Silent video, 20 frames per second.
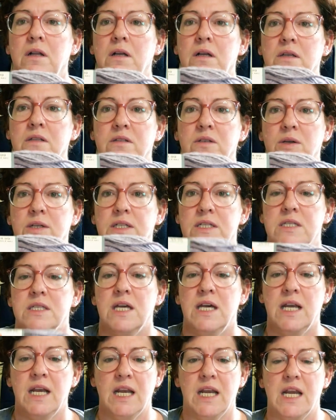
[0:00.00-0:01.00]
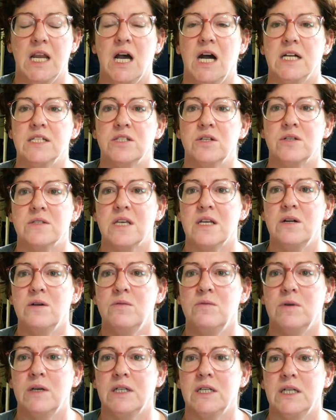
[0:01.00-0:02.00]
So I decided not to because I don't
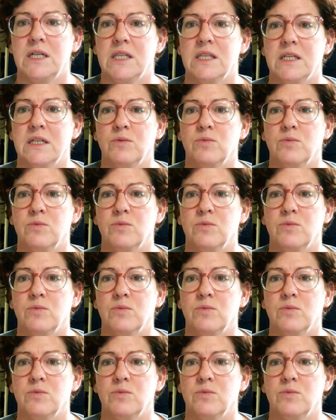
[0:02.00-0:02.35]
want anything